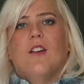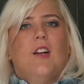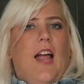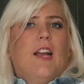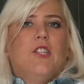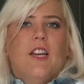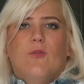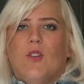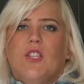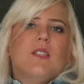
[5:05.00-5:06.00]

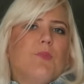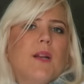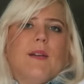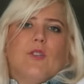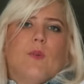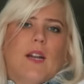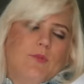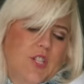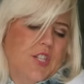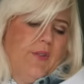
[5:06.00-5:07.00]
collection, which is pretty much what
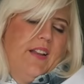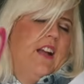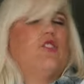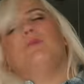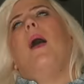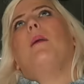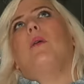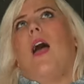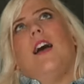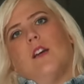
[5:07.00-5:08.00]
I'm just doing now. Just buying
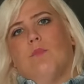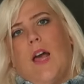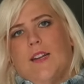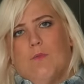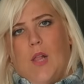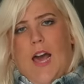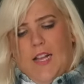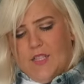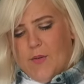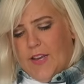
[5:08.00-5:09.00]
plaid on plaid on
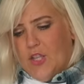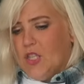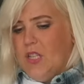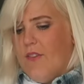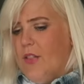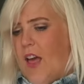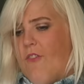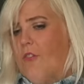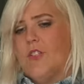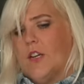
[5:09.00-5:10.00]
plaid so I can just live a
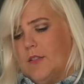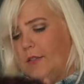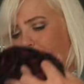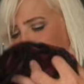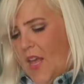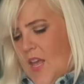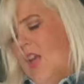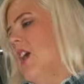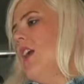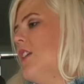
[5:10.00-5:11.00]
life of tartan.
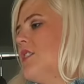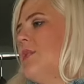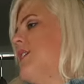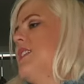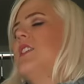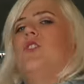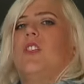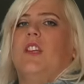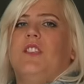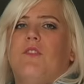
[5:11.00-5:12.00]
You know, someday it's
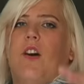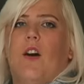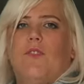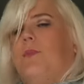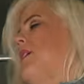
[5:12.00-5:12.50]
just gonna devolve